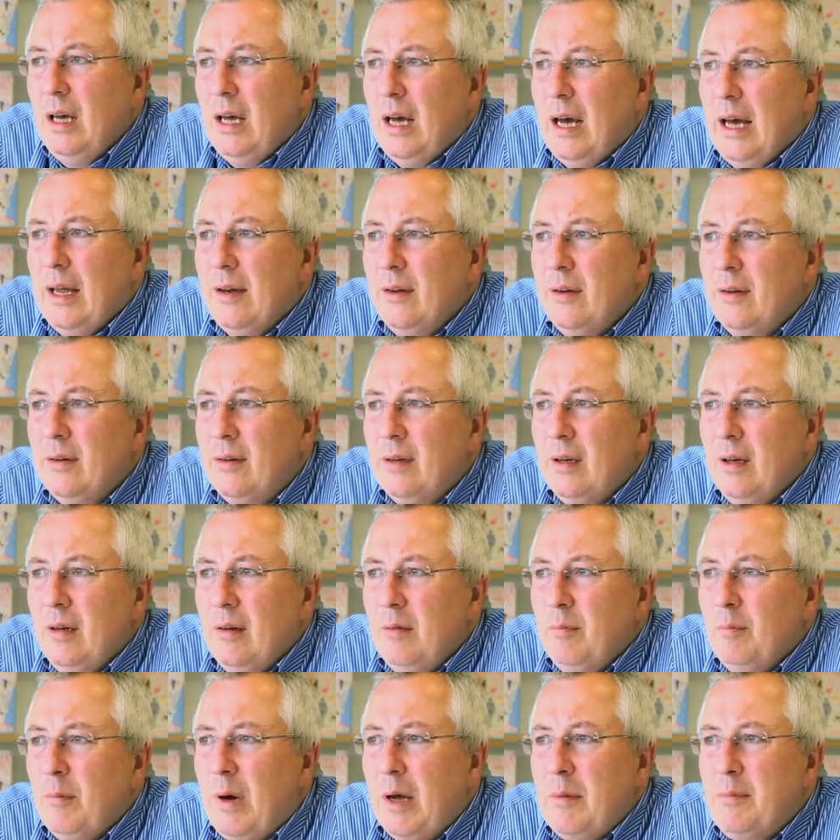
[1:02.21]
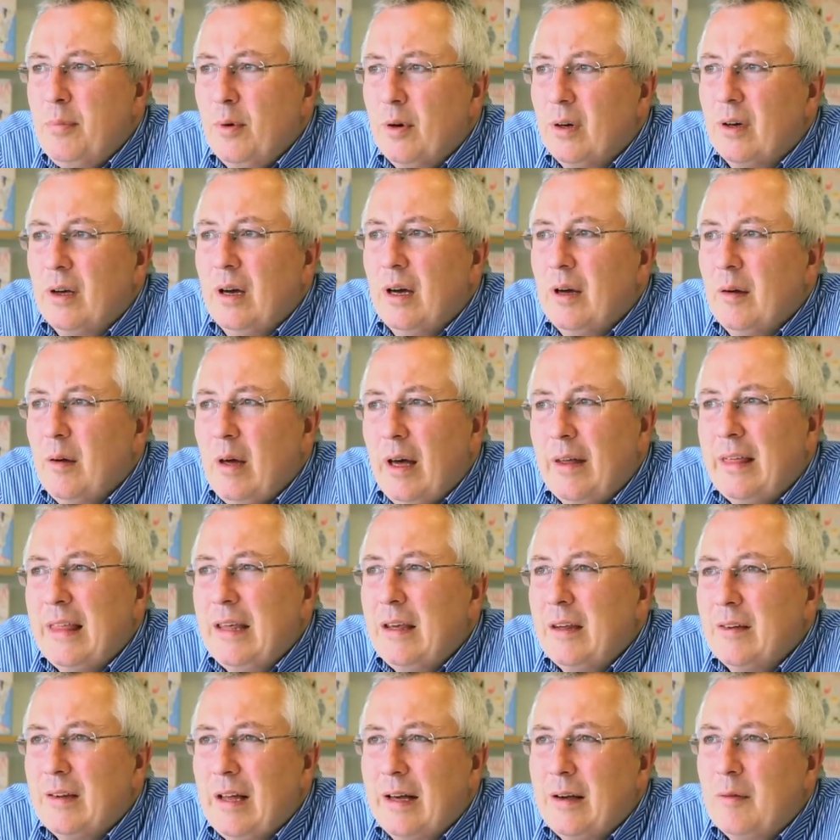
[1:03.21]
And my book, I
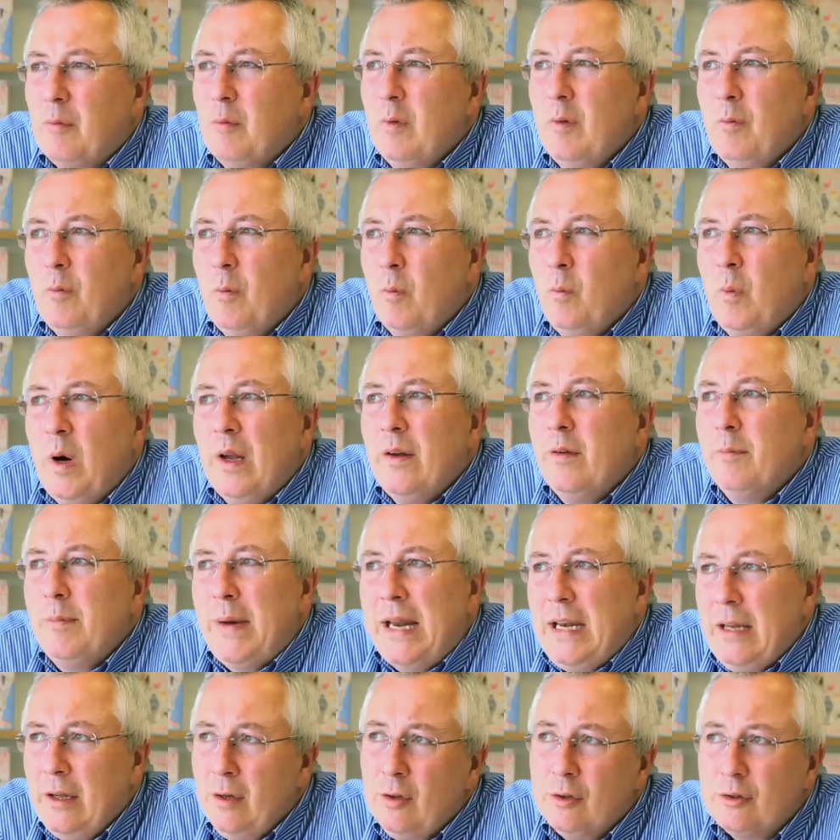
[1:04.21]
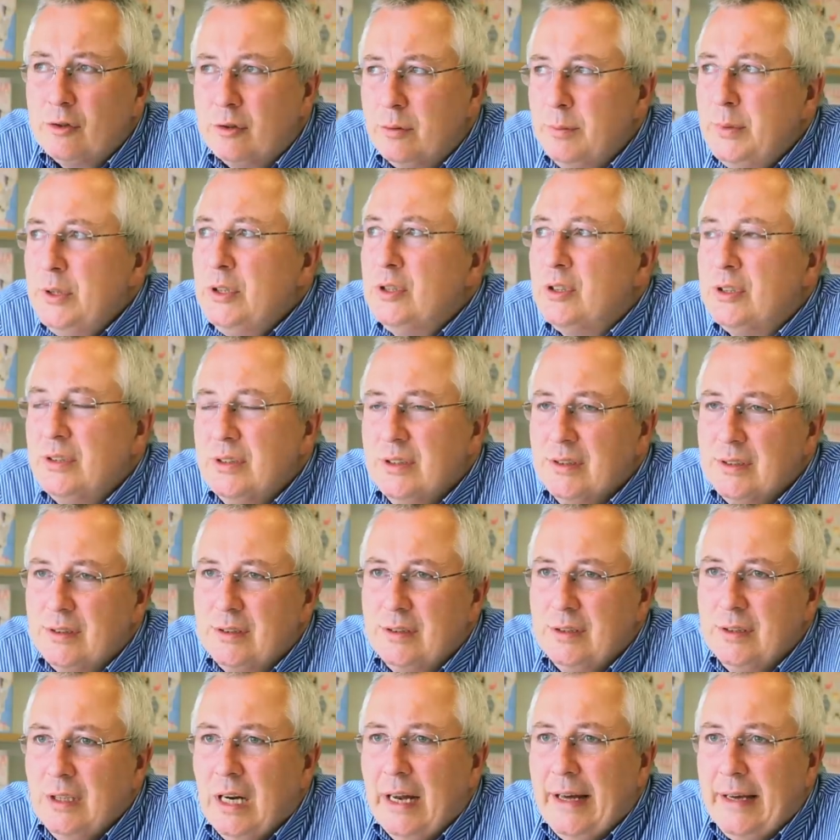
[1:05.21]
think, is like one of many contributions
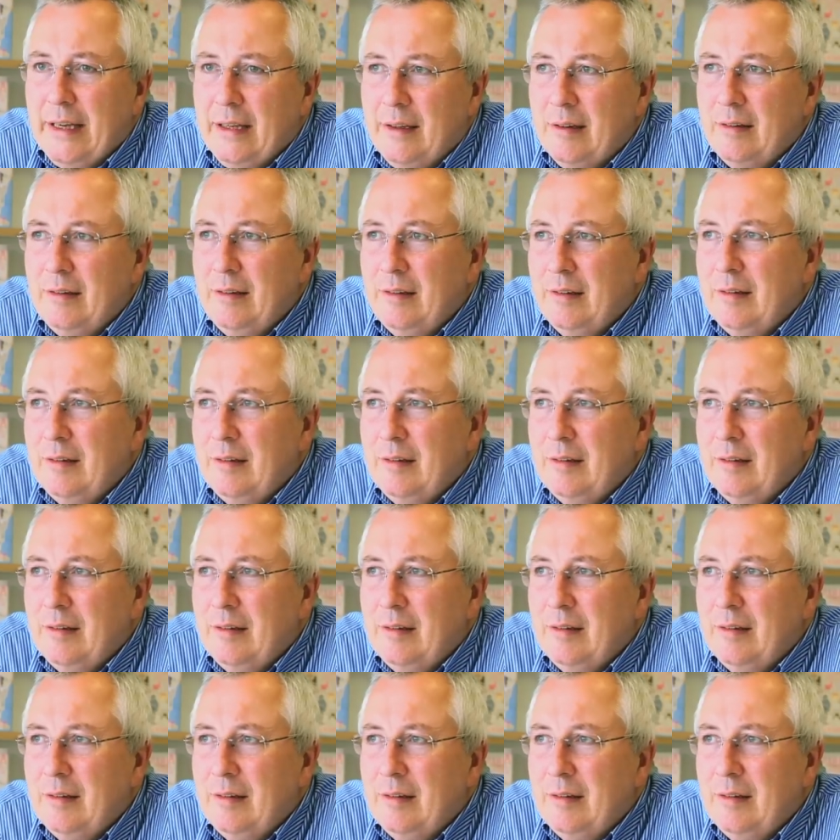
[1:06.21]
to like